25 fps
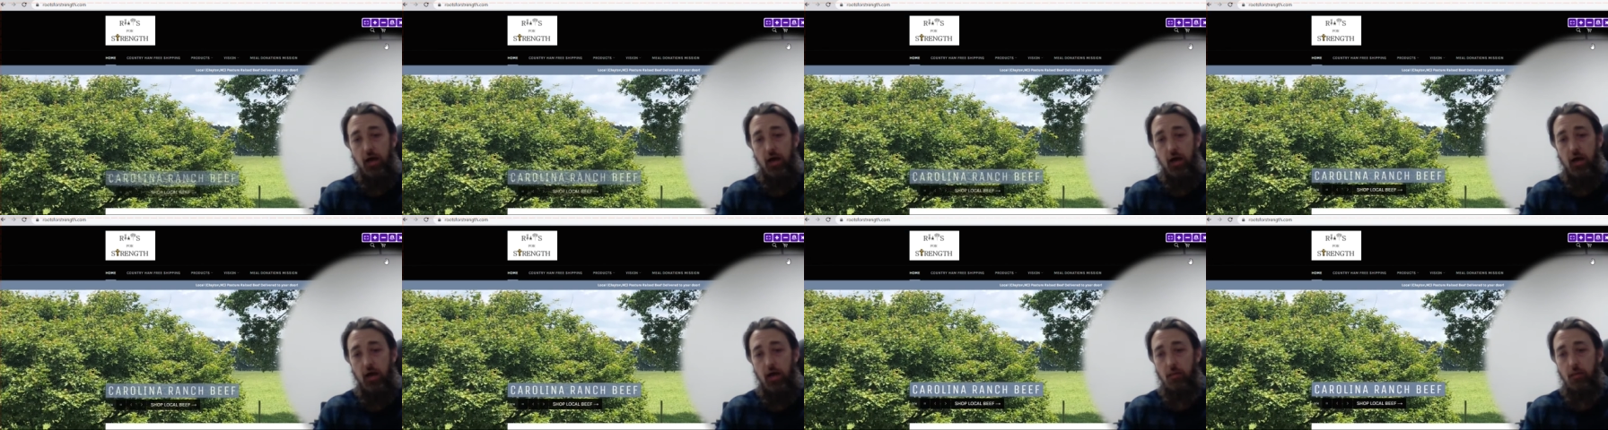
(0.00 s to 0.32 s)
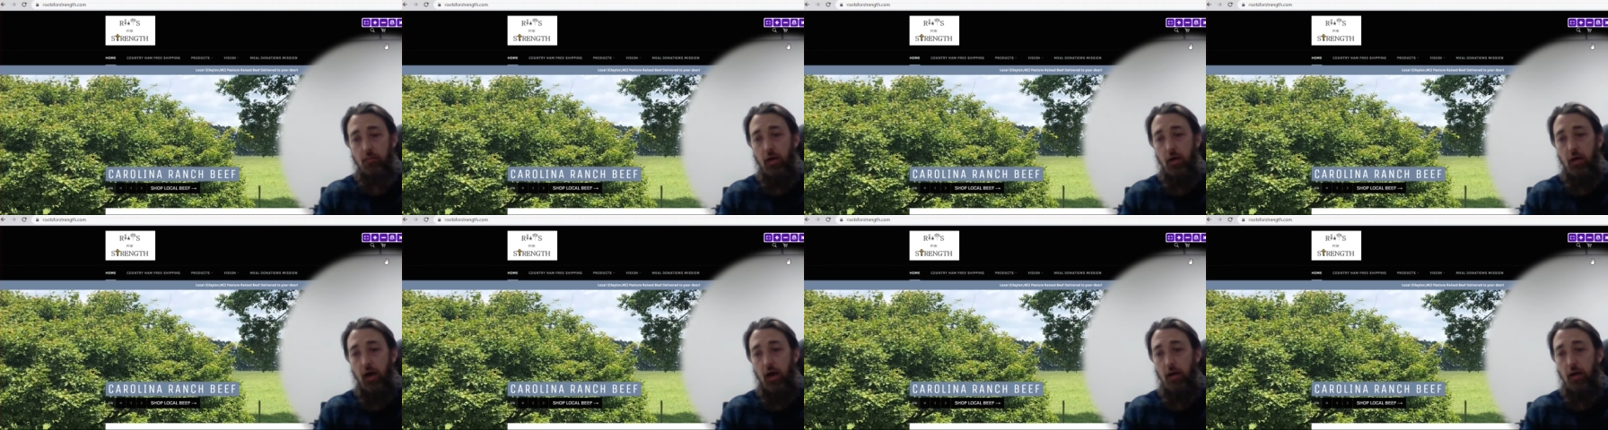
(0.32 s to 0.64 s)

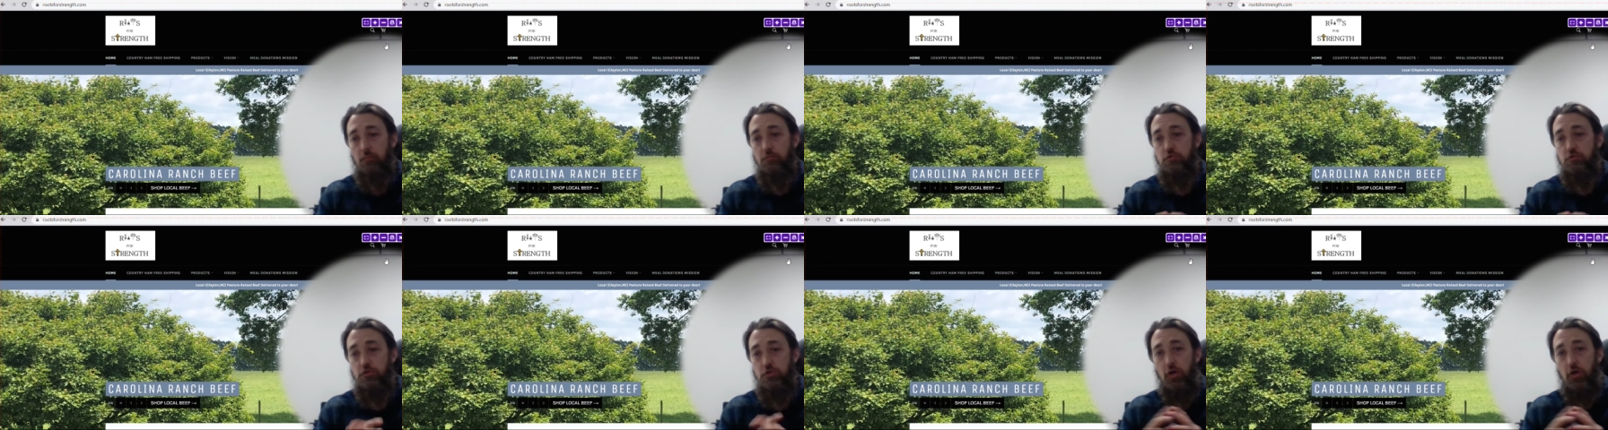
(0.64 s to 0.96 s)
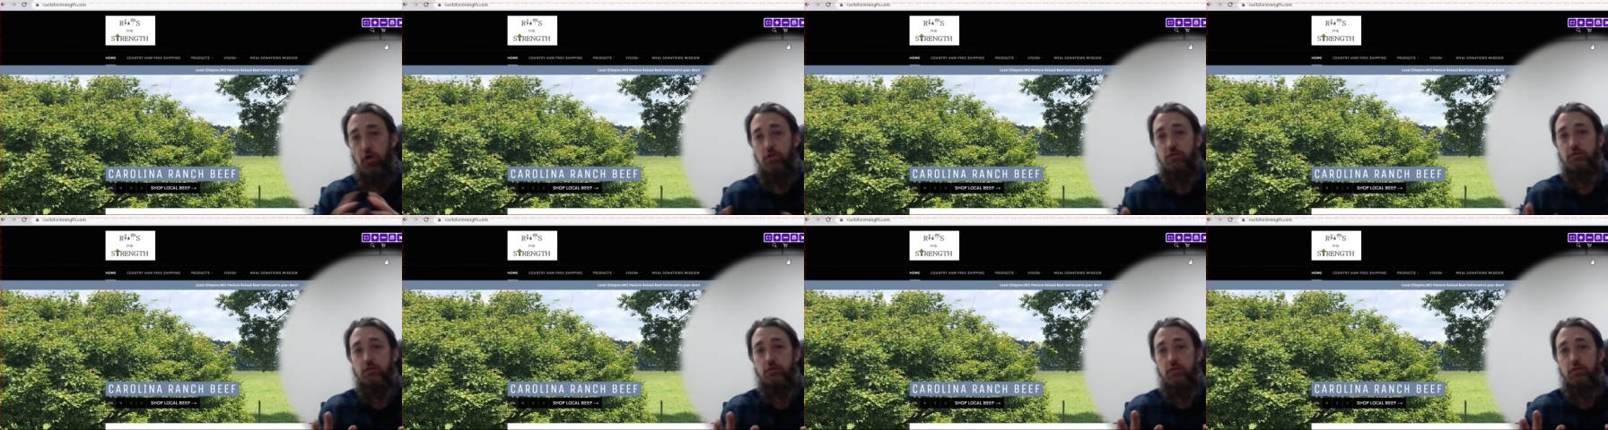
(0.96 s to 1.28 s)
I'm I'm
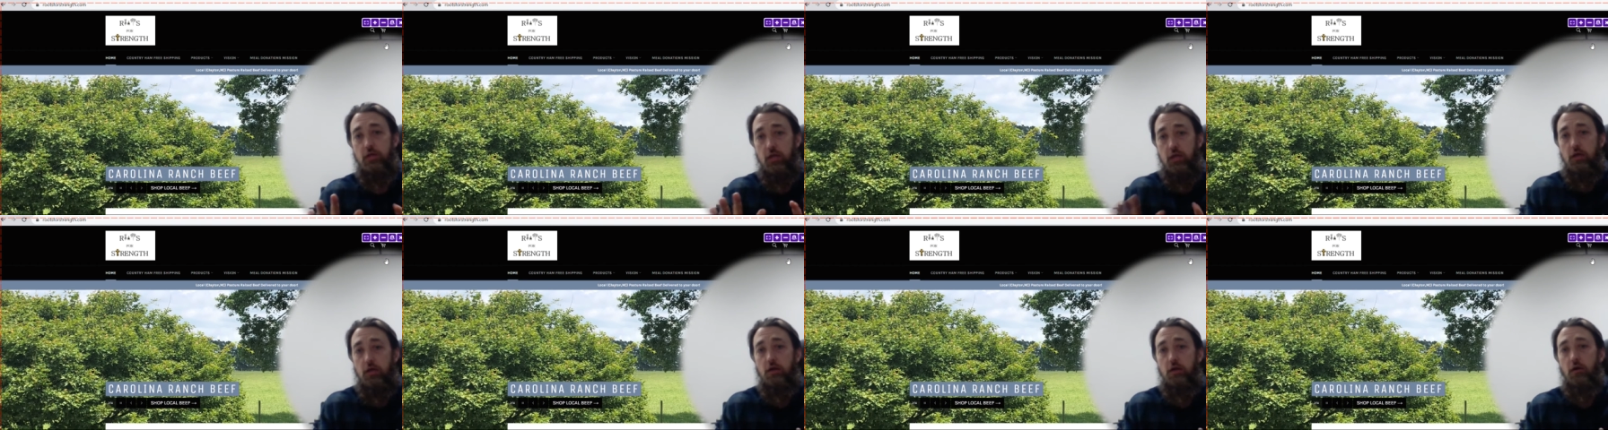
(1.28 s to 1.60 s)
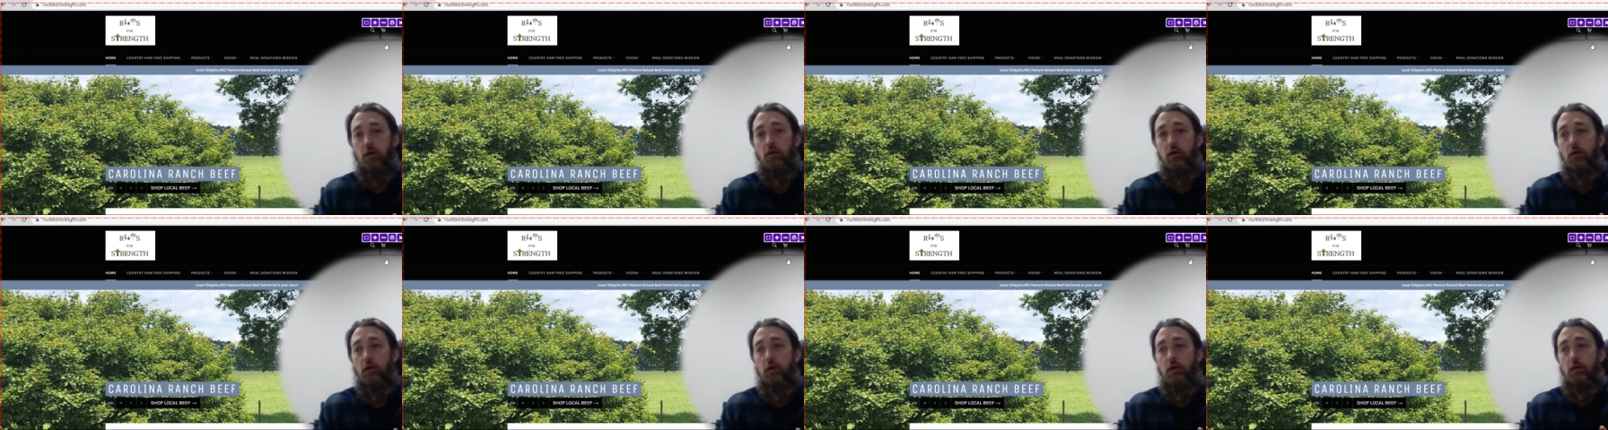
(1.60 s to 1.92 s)
just
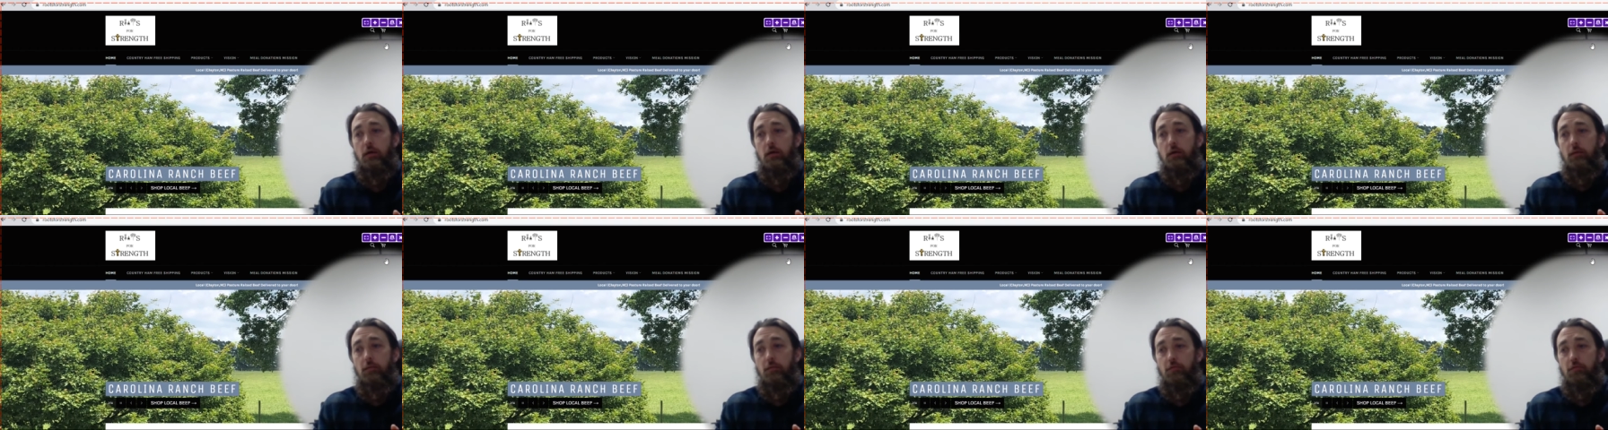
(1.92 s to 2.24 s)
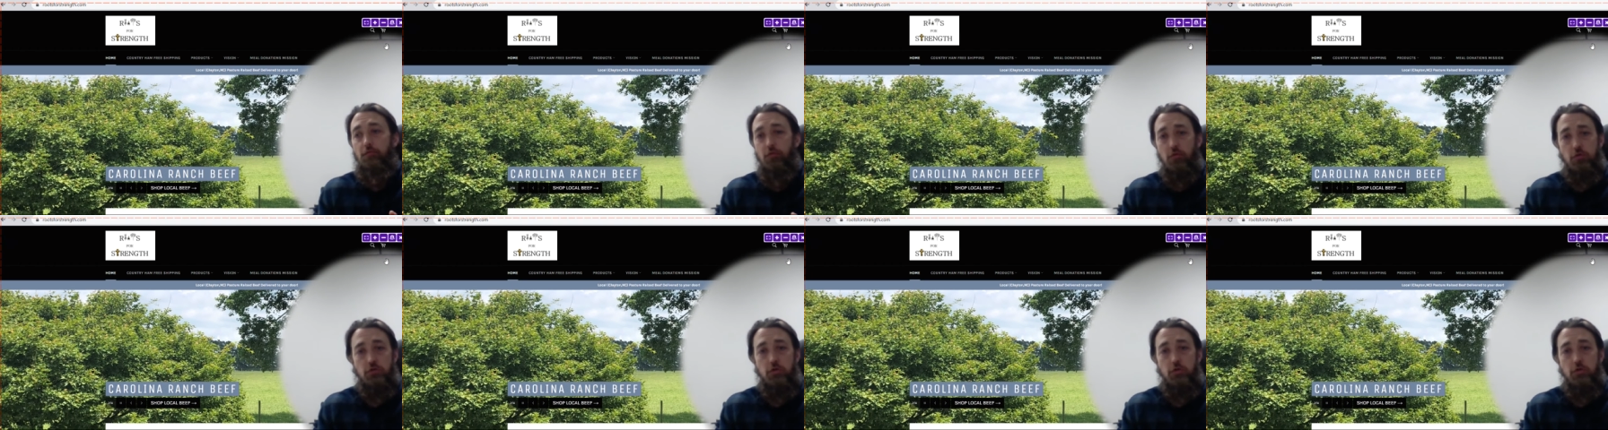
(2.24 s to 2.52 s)
here for